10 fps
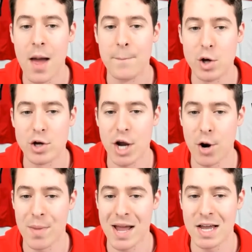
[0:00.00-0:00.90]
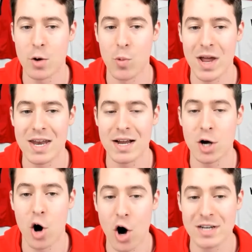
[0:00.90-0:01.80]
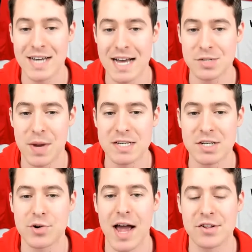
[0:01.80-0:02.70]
Millionaire Making winning contest, basically.